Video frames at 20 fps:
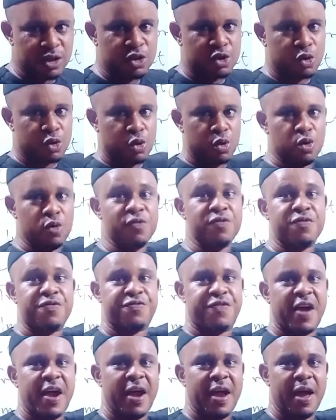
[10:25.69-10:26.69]
to
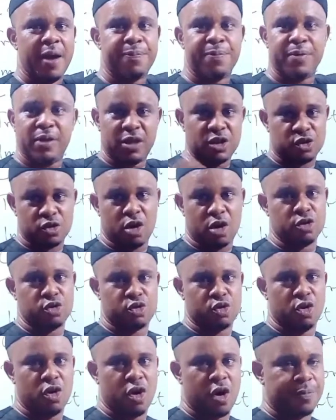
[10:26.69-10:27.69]
verb is
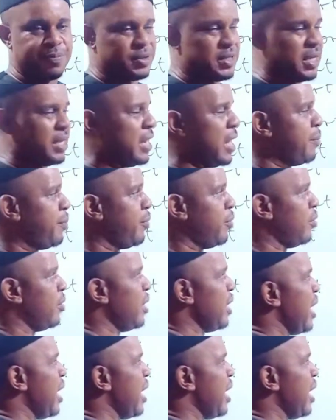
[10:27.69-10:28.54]
also obtainable.